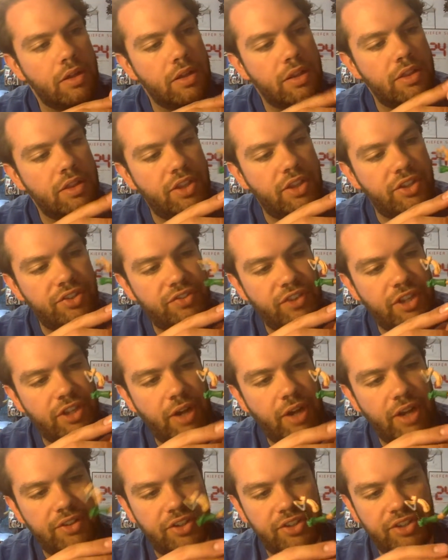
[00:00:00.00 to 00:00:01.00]
This
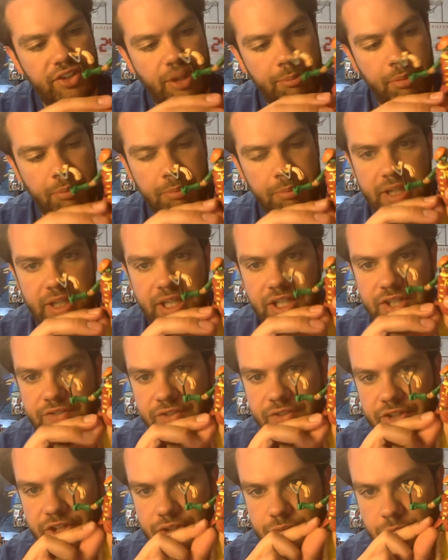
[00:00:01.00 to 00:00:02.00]
figure has a separate piece
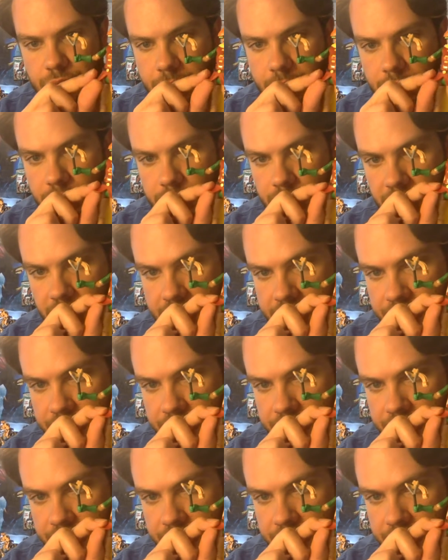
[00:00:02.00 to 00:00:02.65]
for this rubber like